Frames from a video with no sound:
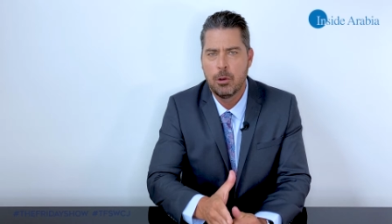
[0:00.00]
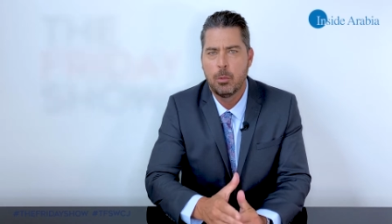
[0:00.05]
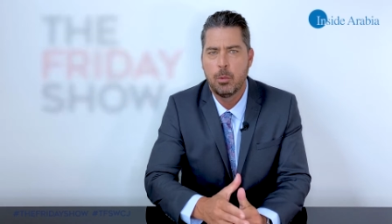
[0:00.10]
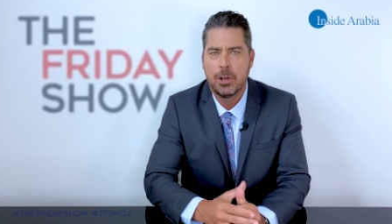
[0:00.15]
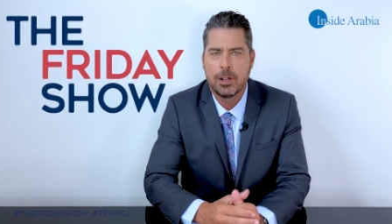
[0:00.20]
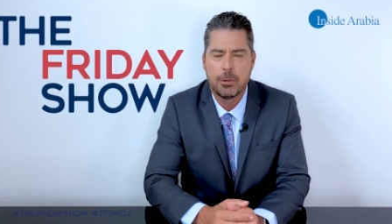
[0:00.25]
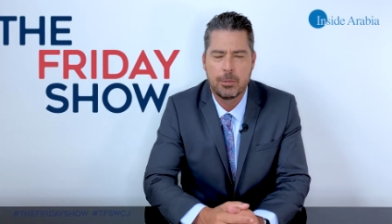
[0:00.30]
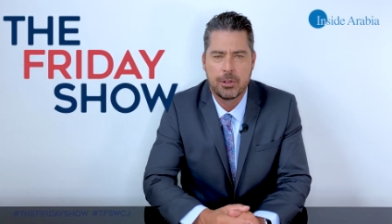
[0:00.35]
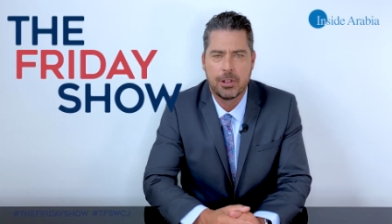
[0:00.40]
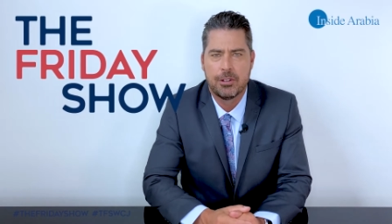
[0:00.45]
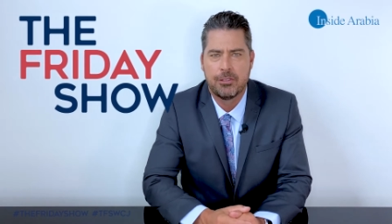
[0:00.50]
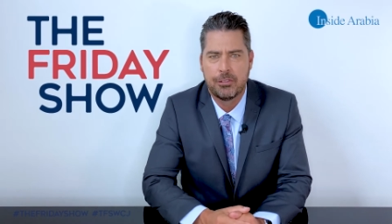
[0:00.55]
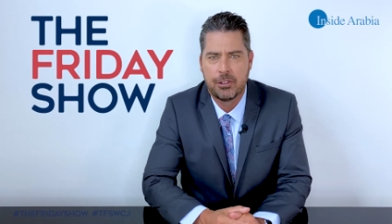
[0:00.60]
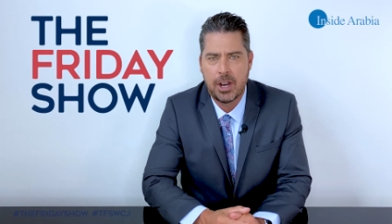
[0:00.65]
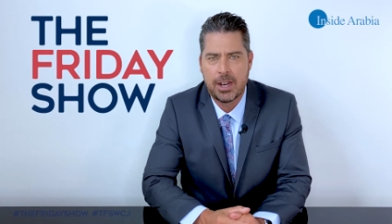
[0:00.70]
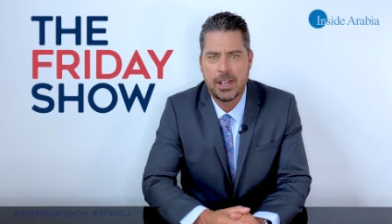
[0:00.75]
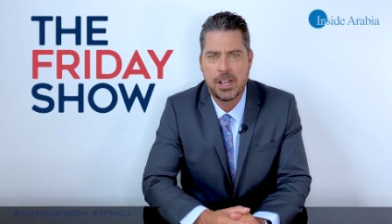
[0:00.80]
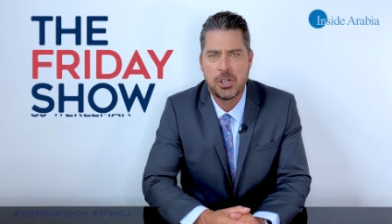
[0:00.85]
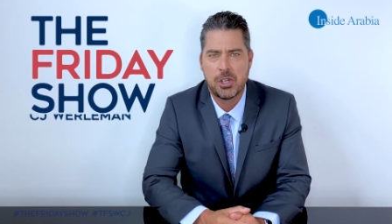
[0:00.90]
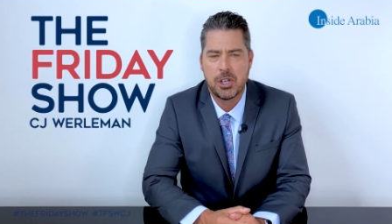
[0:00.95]
and welcome to the
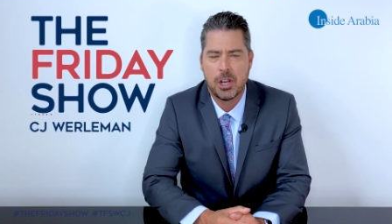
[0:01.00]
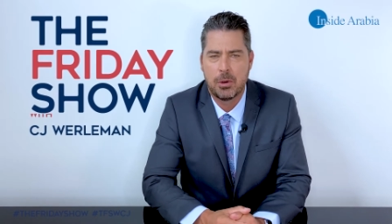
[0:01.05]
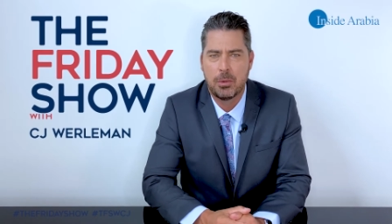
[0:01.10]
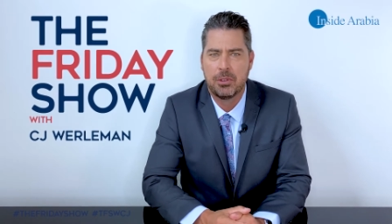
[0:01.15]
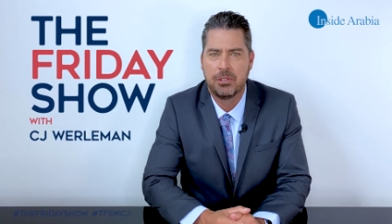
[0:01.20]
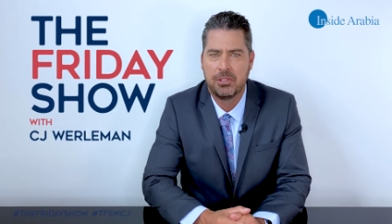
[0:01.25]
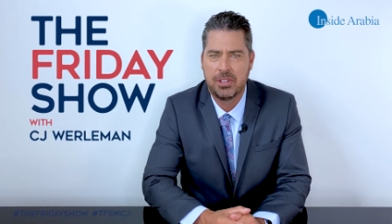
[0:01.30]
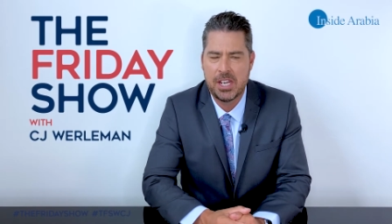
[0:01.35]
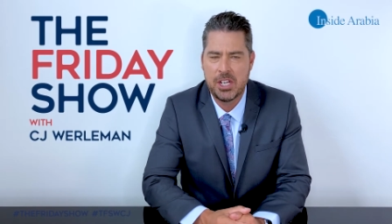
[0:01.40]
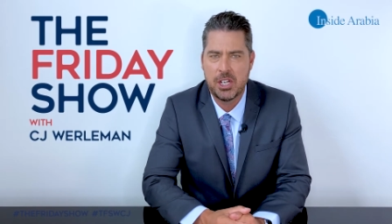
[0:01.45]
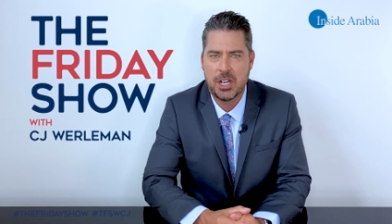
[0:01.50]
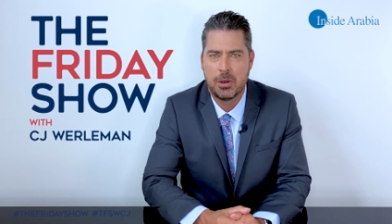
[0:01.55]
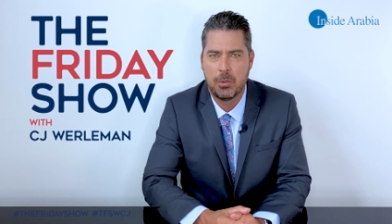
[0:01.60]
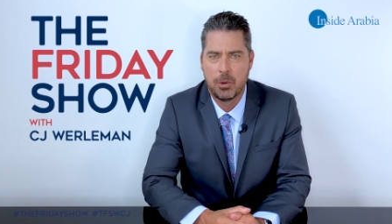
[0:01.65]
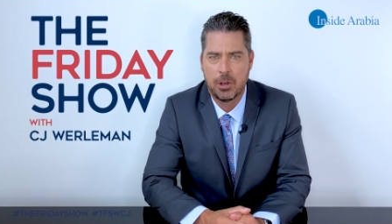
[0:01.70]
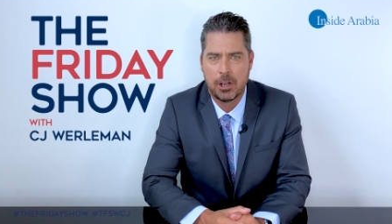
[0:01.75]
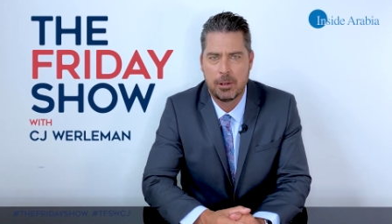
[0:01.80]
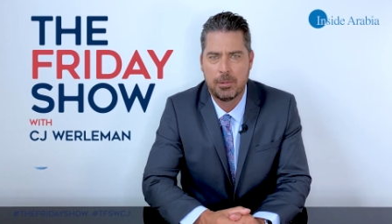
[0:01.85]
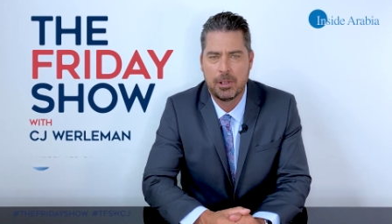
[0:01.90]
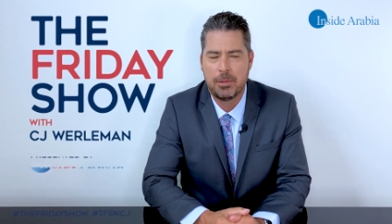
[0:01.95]
Friday Show with CJ
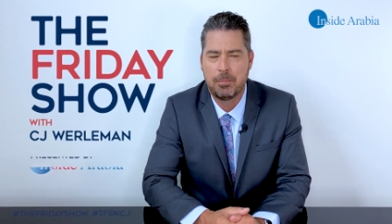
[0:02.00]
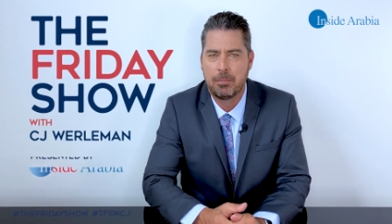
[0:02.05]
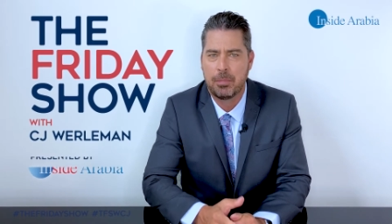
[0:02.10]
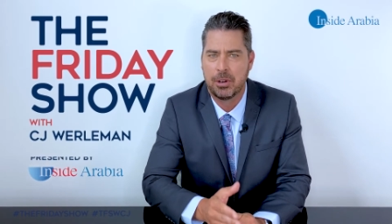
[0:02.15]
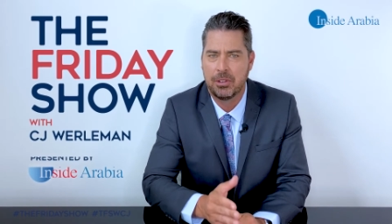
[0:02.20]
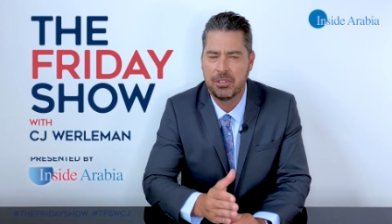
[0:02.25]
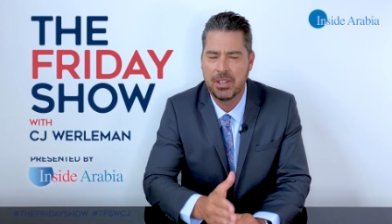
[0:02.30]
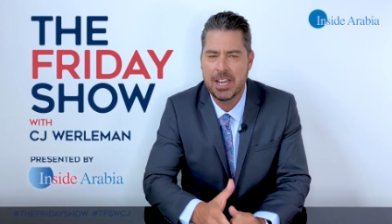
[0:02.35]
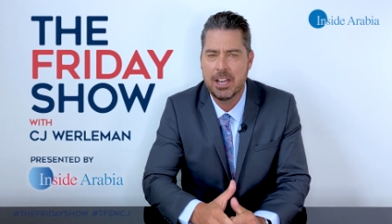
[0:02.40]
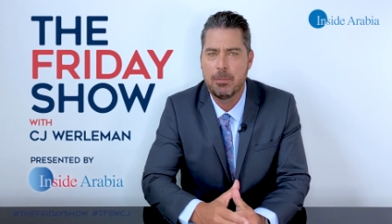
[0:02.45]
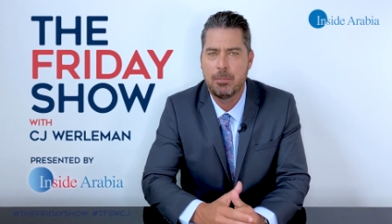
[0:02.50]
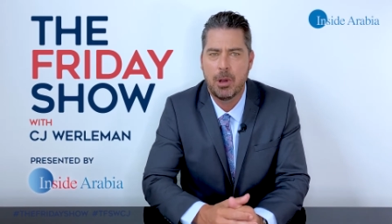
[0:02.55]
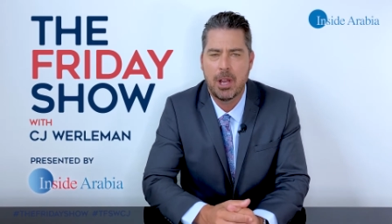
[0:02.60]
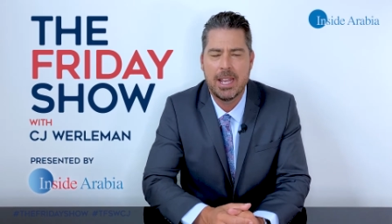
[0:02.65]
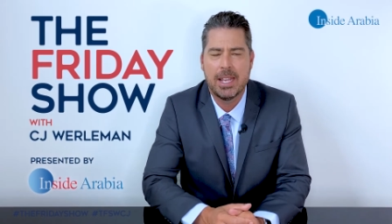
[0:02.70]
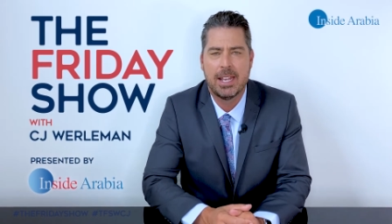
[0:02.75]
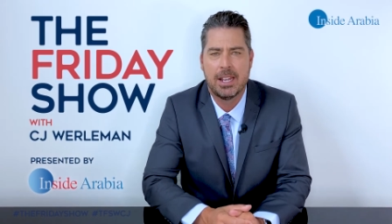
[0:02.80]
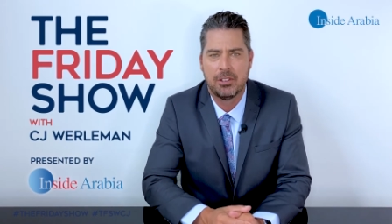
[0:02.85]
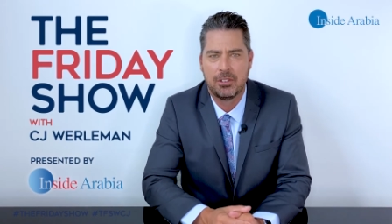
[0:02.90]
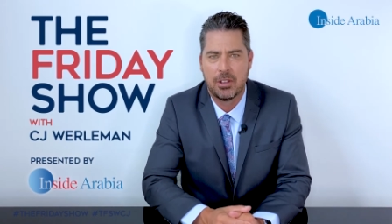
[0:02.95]
Werleman, presented by
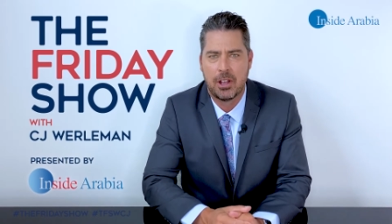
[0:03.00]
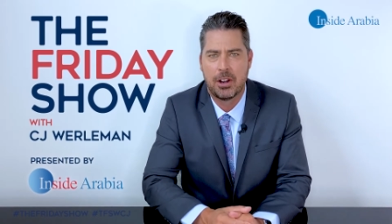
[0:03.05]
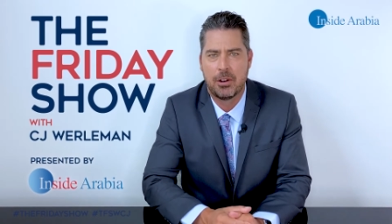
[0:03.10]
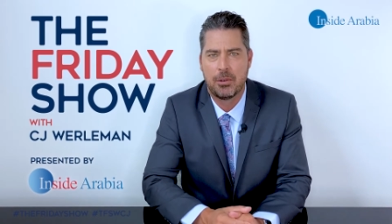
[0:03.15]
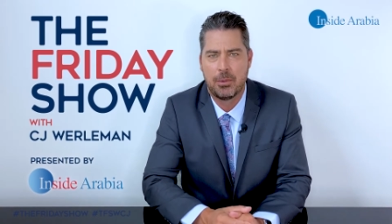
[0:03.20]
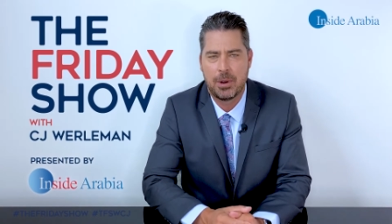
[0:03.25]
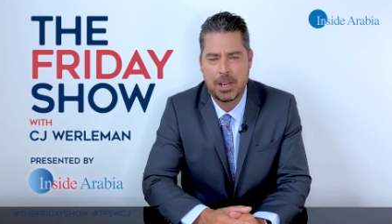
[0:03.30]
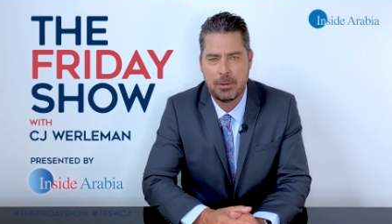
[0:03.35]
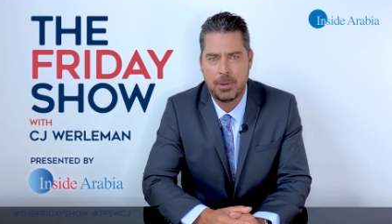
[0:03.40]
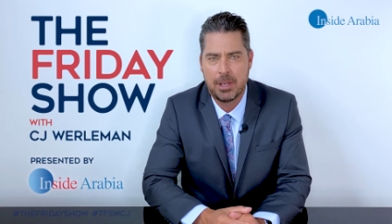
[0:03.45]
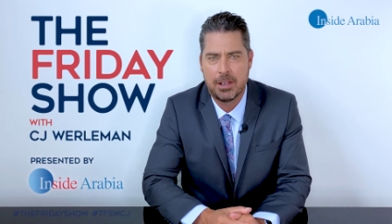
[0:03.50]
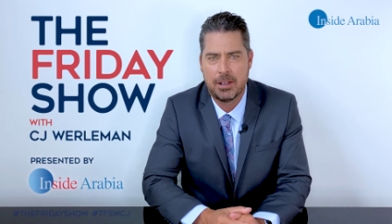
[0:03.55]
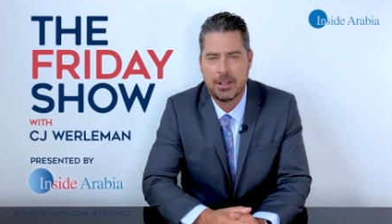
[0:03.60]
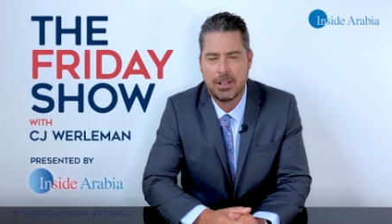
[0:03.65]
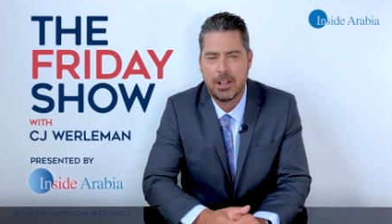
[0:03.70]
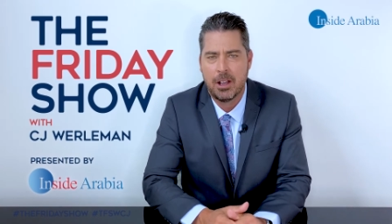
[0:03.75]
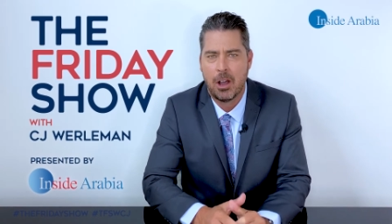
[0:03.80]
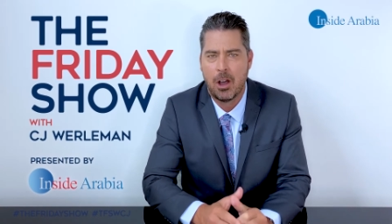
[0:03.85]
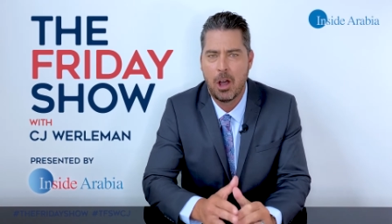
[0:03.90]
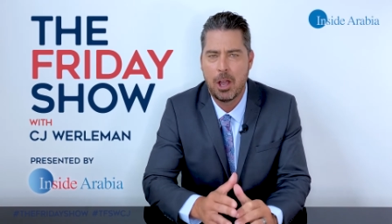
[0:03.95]
Inside Arabia.
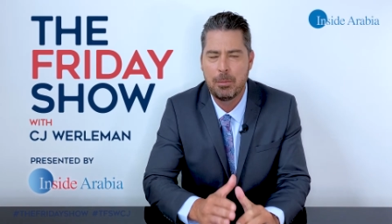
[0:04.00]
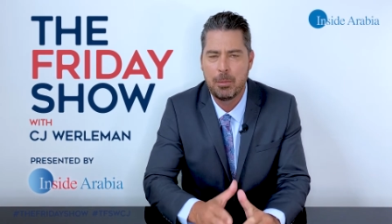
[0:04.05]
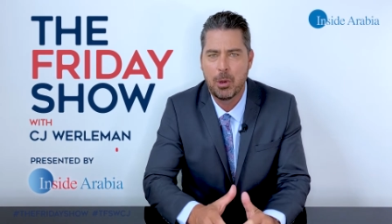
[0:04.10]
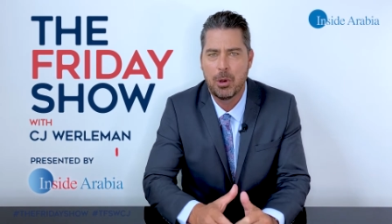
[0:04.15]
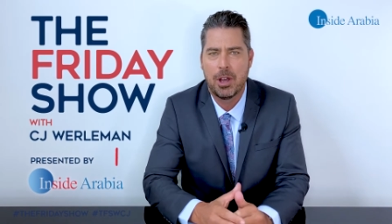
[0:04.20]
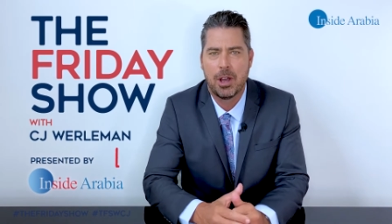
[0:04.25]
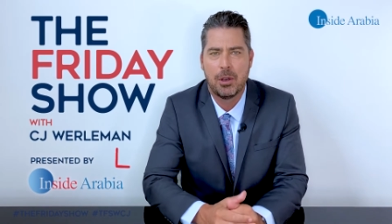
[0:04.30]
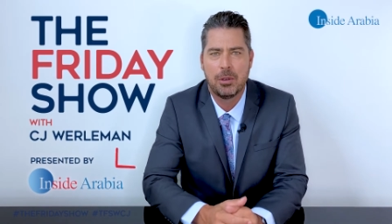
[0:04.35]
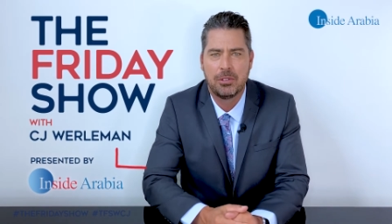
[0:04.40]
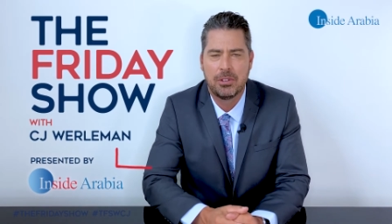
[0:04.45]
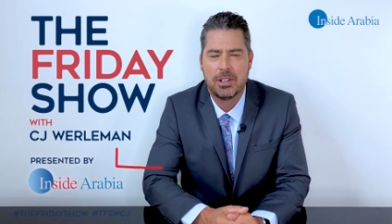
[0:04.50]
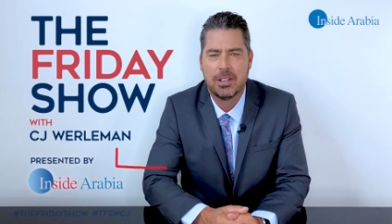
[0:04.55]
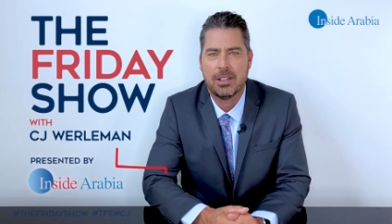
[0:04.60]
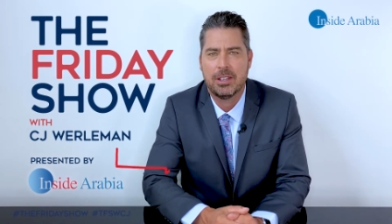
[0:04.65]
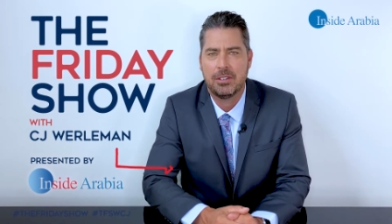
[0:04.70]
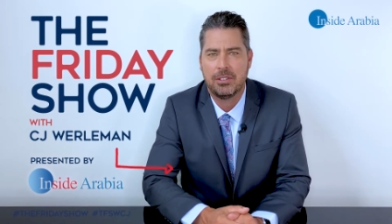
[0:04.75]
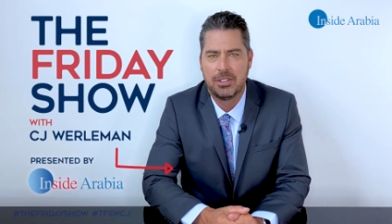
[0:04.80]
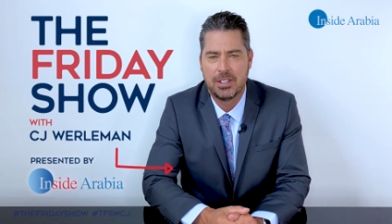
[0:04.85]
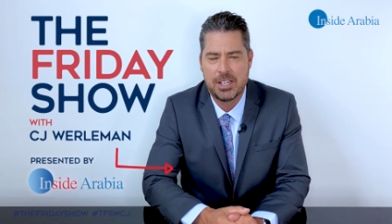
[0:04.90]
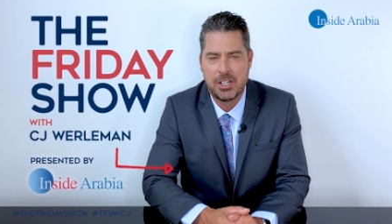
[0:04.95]
I'm your host,
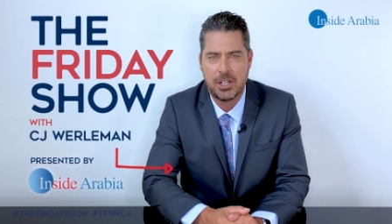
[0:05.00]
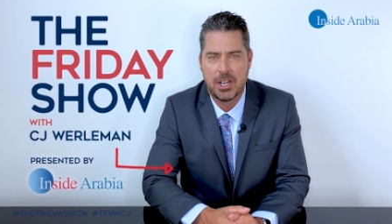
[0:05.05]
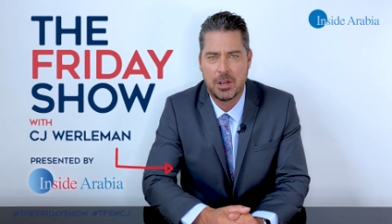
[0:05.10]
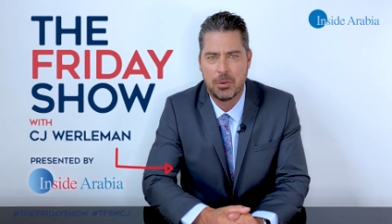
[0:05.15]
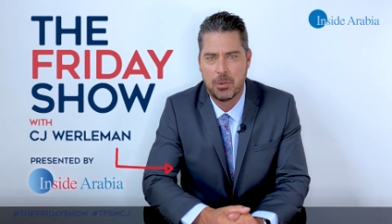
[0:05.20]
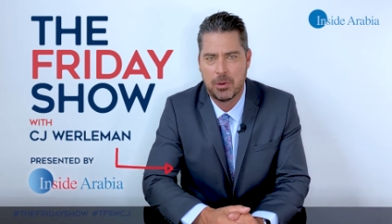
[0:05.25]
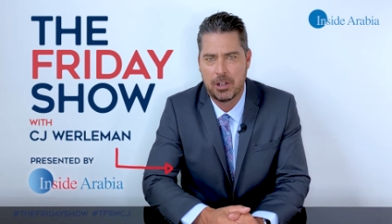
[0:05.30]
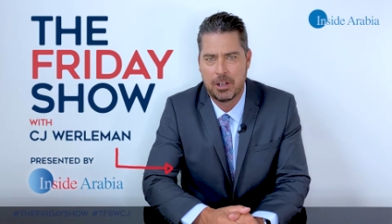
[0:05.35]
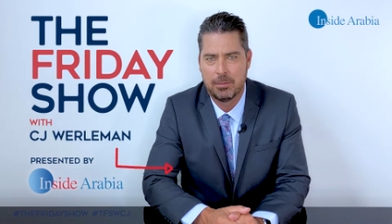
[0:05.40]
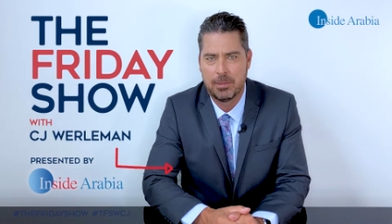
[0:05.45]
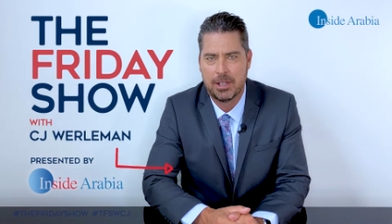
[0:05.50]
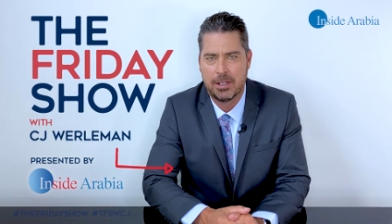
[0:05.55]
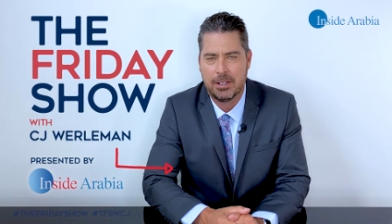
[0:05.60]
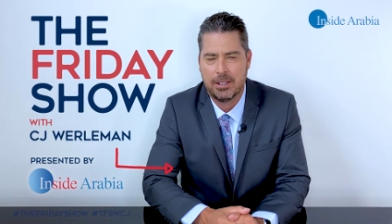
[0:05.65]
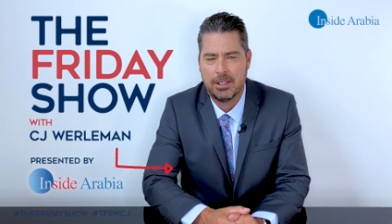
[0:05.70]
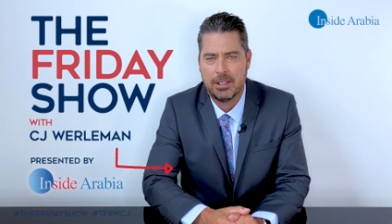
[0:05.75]
CJ Werleman.